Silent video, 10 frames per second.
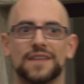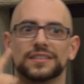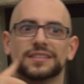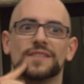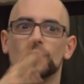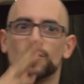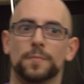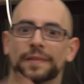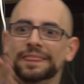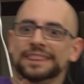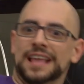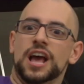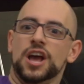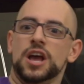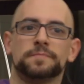for a deaf woman
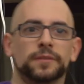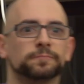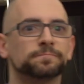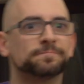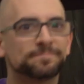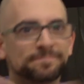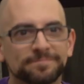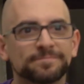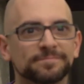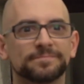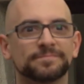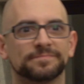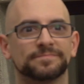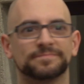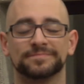to be cast for this role, and
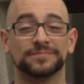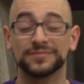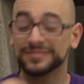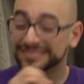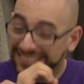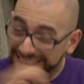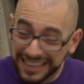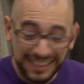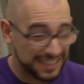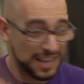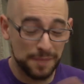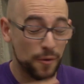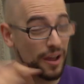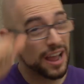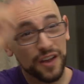
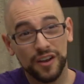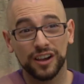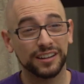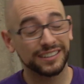nobody has